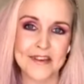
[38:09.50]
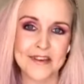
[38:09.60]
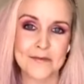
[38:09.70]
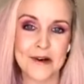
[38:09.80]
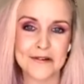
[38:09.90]

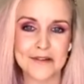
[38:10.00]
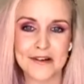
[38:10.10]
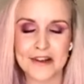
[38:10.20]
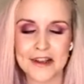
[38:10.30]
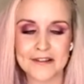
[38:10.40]

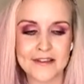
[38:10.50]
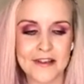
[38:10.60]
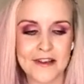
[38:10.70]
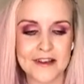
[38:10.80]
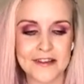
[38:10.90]
Well, it's
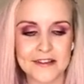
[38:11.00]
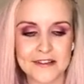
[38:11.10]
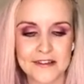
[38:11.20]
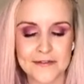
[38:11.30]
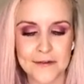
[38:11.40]
like,
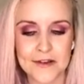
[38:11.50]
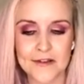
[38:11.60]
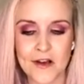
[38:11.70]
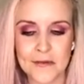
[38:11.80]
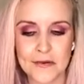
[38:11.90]
for
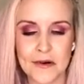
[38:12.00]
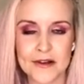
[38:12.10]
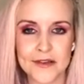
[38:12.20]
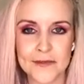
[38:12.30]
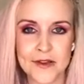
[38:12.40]
example, I
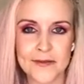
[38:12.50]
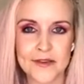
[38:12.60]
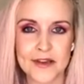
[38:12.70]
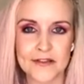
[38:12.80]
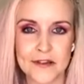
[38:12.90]
sometimes
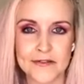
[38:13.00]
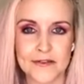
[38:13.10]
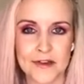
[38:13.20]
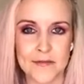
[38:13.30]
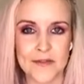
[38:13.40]
get
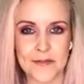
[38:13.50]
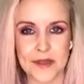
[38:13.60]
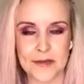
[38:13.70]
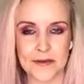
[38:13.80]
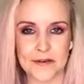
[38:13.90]
dancers come to
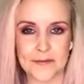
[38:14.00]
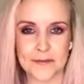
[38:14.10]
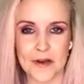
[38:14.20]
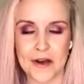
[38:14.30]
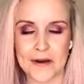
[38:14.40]
me that
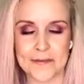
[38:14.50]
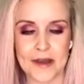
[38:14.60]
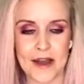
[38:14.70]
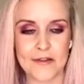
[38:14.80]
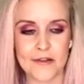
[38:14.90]
have
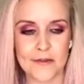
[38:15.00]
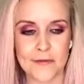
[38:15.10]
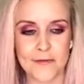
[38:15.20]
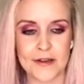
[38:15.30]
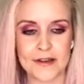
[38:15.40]
had
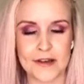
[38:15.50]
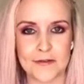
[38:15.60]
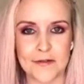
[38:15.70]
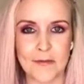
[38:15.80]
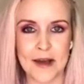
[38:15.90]
shoes fitted
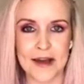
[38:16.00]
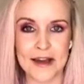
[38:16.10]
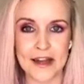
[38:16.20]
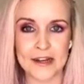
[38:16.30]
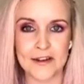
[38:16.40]
elsewhere,
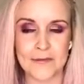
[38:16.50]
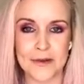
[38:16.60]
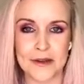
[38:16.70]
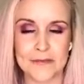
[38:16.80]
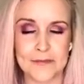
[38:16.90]
and
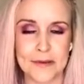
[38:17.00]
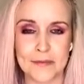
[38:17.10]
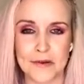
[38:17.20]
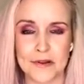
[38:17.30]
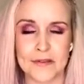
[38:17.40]
they've been
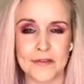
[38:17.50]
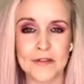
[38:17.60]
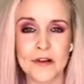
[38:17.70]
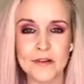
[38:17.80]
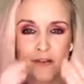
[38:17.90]
put in
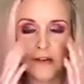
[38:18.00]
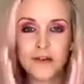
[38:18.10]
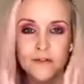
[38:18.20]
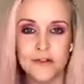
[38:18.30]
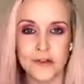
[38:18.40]
such
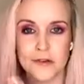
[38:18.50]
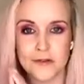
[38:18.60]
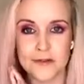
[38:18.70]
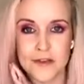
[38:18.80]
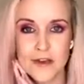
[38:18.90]
huge
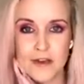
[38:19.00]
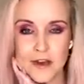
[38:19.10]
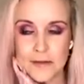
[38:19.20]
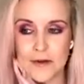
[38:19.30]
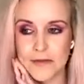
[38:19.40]
shoes
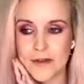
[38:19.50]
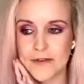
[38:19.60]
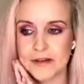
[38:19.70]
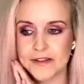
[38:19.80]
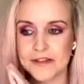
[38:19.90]
that they've
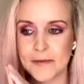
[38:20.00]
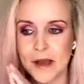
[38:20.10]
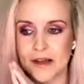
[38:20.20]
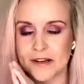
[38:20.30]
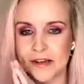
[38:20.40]
ended up
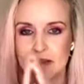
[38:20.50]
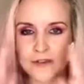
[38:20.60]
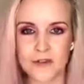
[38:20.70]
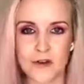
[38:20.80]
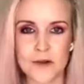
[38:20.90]
adding
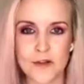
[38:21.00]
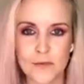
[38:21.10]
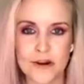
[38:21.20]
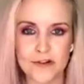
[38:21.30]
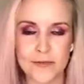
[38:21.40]
so much
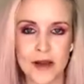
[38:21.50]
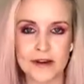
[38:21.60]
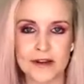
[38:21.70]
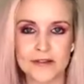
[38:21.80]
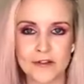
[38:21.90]
more extra
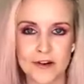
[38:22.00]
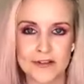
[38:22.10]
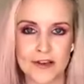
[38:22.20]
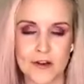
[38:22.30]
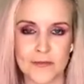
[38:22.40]
padding to try
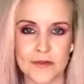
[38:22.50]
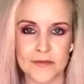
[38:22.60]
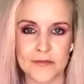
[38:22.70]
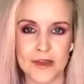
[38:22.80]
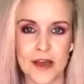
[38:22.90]
to help
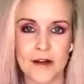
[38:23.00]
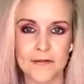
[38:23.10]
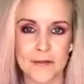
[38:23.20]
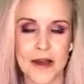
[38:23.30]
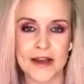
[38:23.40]
them get out
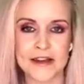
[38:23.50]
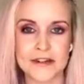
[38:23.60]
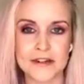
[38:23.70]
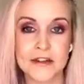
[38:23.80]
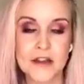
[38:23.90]
of the
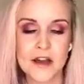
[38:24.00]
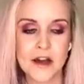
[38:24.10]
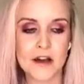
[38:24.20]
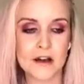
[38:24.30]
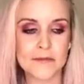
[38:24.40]
pain.
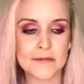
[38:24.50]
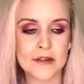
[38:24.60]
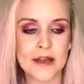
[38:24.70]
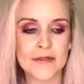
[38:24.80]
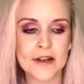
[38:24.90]
And
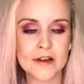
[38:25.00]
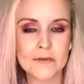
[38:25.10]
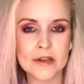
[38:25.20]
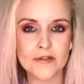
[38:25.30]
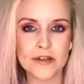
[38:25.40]
that can
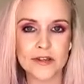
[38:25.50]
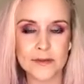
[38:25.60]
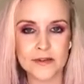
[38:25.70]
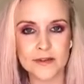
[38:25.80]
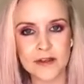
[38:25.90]
be tricky,
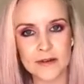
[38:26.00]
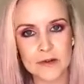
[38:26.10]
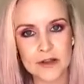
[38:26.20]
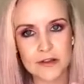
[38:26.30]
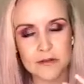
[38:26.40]
because then
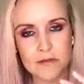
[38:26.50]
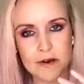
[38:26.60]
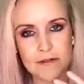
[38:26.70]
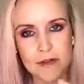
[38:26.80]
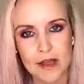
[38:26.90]
when you
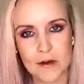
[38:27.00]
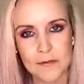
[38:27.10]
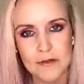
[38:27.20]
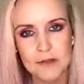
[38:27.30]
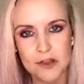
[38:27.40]

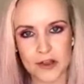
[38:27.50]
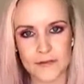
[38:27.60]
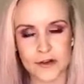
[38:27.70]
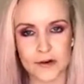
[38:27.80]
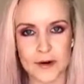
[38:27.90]
help them
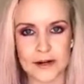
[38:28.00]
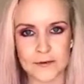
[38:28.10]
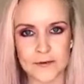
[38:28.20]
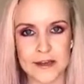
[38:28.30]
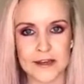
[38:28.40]
achieve the correct
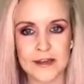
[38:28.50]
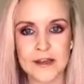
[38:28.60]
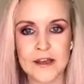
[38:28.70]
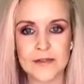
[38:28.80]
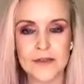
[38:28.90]
fit,
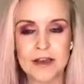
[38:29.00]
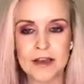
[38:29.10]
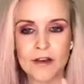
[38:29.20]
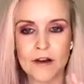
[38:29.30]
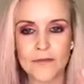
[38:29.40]

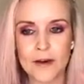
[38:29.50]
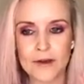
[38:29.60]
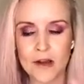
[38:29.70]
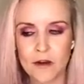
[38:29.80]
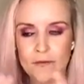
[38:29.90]
they are
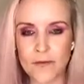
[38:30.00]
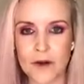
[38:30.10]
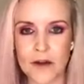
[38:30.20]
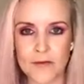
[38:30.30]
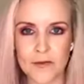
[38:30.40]
very
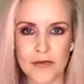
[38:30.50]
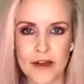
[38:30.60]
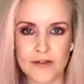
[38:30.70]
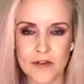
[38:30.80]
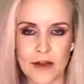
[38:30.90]
overwhelmed with
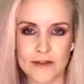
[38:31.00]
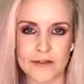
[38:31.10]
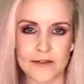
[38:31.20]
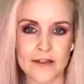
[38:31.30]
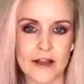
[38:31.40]
that tight
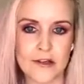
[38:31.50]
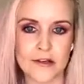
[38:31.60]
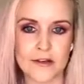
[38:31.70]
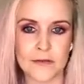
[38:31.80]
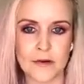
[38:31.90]

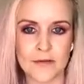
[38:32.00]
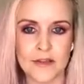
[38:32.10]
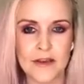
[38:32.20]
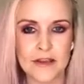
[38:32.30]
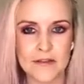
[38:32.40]
sensation, but obviously
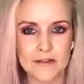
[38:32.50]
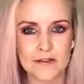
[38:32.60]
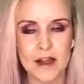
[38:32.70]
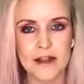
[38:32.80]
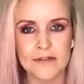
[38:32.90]
they
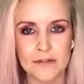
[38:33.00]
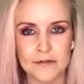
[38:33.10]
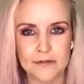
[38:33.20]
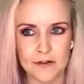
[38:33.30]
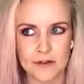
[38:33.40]
understand
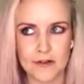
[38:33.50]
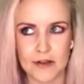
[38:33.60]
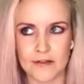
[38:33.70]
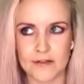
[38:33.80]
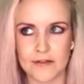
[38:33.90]
that
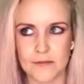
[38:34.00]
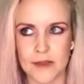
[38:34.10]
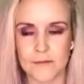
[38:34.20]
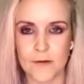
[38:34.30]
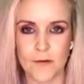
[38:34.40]

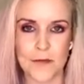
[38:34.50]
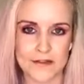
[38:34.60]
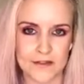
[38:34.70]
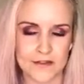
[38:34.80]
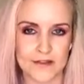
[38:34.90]
it feels
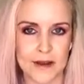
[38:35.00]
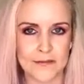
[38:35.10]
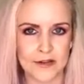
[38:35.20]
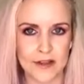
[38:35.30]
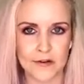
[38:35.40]
better to them
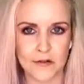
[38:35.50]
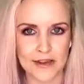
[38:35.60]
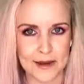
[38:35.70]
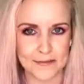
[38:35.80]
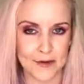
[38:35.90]
because they're not
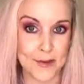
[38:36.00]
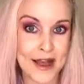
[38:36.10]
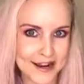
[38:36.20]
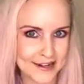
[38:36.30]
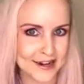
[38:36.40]
getting the
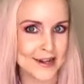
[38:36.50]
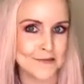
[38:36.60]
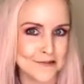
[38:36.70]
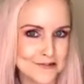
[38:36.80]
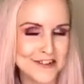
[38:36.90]
pain
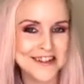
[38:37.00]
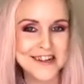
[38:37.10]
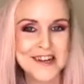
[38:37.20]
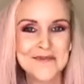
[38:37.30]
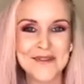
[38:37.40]
anymore.
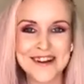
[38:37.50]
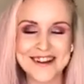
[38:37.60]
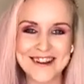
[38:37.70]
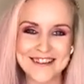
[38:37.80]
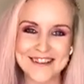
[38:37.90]
But
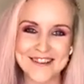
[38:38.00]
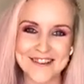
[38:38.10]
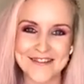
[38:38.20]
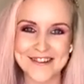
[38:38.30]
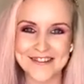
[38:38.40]
it is a
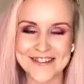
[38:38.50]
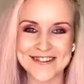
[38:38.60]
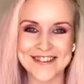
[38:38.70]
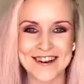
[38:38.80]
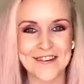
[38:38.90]
surreal
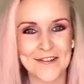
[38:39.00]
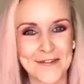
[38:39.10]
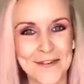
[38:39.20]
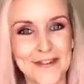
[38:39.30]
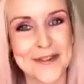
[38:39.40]
sensation
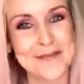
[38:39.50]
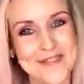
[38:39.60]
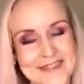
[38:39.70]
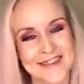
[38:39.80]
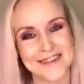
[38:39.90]
for them
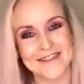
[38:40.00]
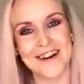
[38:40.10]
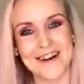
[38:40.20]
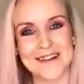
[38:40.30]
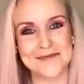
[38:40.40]

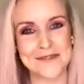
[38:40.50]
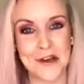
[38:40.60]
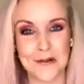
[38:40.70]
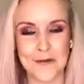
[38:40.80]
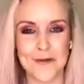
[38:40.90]
to
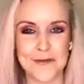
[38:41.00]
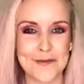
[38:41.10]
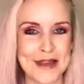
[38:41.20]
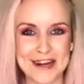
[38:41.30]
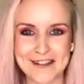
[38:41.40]
go from
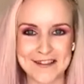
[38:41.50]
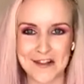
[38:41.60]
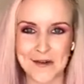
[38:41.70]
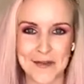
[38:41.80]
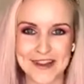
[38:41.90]
being in
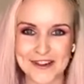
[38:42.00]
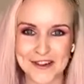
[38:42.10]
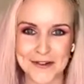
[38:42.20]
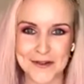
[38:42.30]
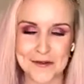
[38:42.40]
such a big
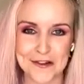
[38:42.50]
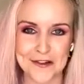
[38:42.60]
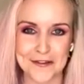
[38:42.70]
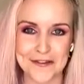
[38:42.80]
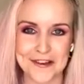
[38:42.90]
shoe to a
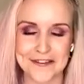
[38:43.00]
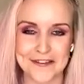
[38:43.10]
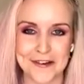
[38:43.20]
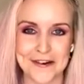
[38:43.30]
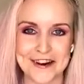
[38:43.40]
shoe that is
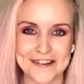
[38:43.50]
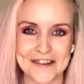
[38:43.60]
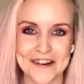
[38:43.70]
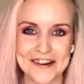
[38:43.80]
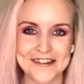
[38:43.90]
the correct
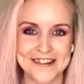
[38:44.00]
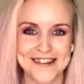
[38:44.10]
size.